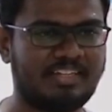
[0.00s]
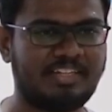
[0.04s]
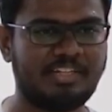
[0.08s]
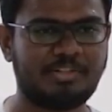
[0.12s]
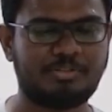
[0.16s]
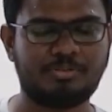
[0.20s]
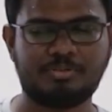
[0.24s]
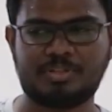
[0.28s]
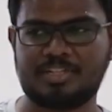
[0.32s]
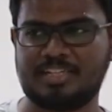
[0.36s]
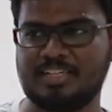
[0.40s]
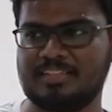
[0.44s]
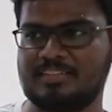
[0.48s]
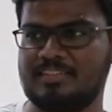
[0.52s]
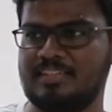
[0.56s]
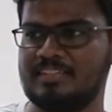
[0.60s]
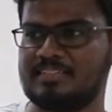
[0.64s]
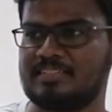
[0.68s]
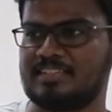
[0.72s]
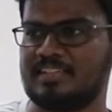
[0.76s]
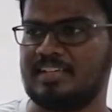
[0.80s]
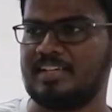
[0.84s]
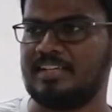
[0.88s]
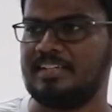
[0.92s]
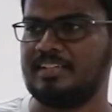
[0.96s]
need to get
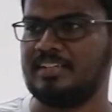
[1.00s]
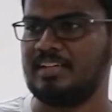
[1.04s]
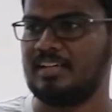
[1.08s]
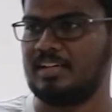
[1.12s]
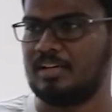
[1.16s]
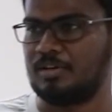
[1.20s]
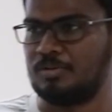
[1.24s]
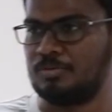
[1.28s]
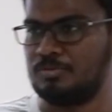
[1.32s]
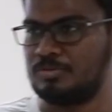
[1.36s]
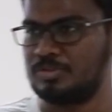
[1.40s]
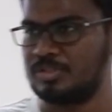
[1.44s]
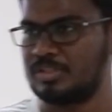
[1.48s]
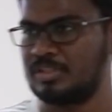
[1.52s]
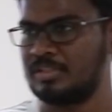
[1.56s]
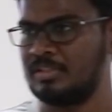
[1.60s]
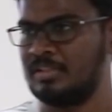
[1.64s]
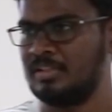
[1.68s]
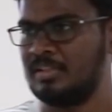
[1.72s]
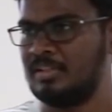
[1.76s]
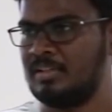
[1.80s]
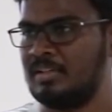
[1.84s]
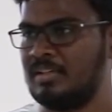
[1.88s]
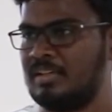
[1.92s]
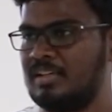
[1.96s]
this idea out
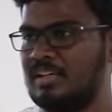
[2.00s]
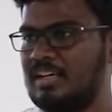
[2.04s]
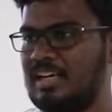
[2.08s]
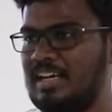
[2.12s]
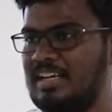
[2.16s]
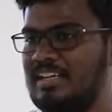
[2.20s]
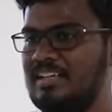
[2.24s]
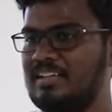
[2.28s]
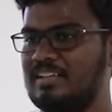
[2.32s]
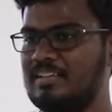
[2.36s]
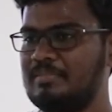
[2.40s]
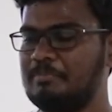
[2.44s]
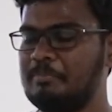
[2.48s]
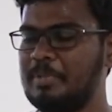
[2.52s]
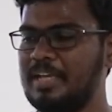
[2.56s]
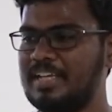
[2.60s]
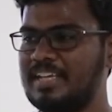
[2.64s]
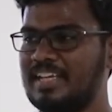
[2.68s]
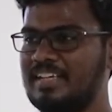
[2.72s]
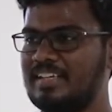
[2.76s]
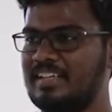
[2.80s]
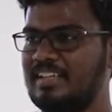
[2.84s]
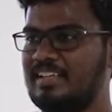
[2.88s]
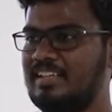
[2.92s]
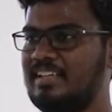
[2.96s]
and
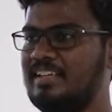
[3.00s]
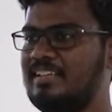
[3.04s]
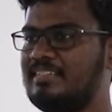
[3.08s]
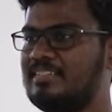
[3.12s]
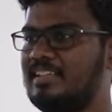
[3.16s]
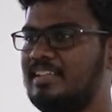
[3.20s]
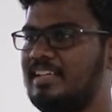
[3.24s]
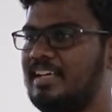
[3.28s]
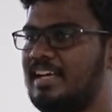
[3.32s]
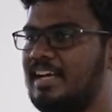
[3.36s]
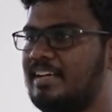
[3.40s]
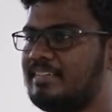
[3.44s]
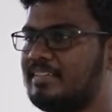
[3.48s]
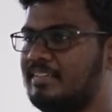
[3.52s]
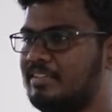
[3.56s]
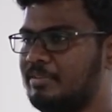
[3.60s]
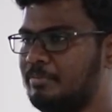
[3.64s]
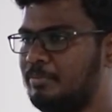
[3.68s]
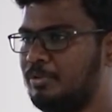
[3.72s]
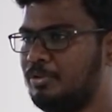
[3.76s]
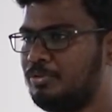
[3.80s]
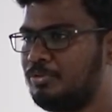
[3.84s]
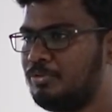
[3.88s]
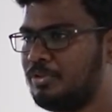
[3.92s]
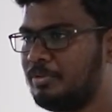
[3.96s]
make it easily
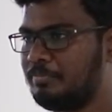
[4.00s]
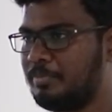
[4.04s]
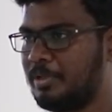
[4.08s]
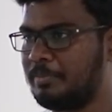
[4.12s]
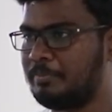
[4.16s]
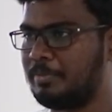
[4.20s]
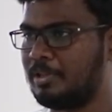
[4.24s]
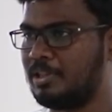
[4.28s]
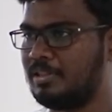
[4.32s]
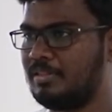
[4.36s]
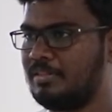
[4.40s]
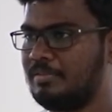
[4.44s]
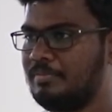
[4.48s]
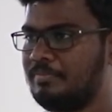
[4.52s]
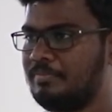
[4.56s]
accessible to the people.